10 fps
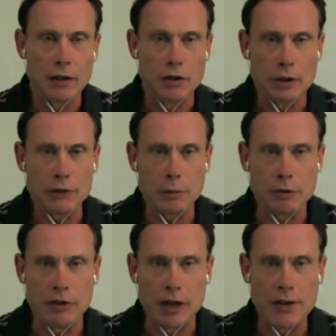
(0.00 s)
is you have to
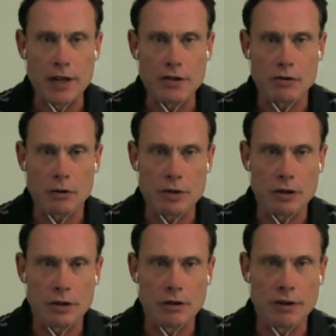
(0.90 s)
provide that sort of
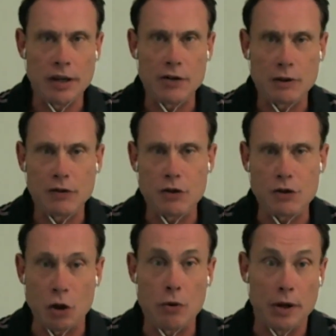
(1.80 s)
result in advance. You have to
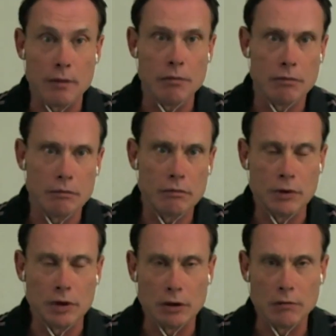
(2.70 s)
show them.
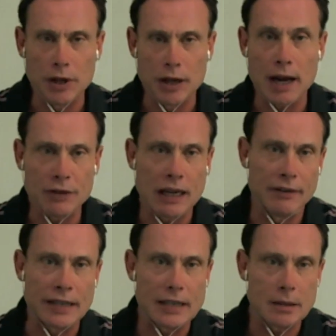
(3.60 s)
You know, they have to
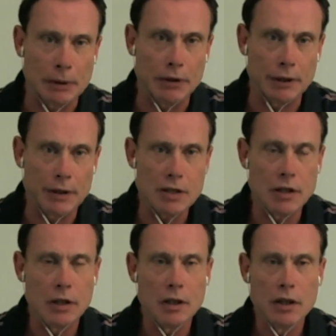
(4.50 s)
have an experience
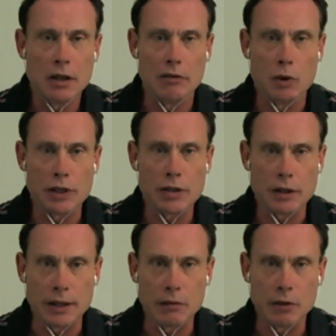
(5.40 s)
of what it's
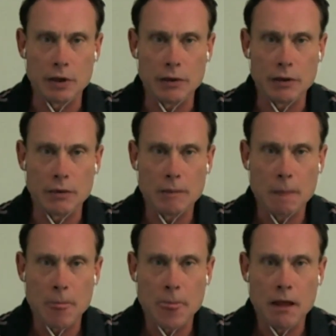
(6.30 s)
like to work with
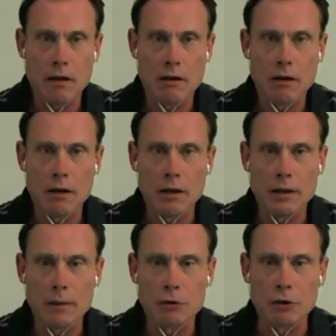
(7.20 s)
you.
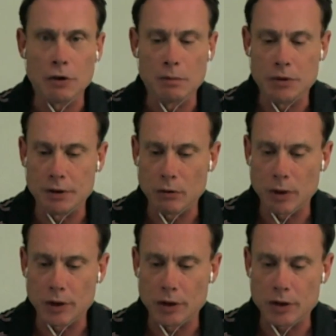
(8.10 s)
Um, so the, the
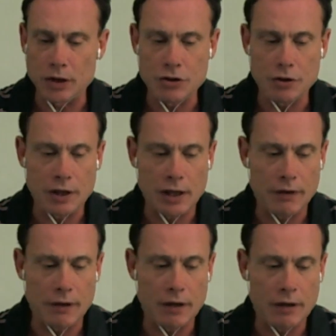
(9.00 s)
greater extent you can
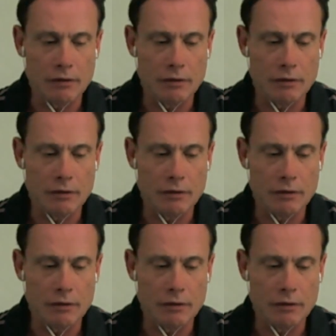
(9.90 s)
have a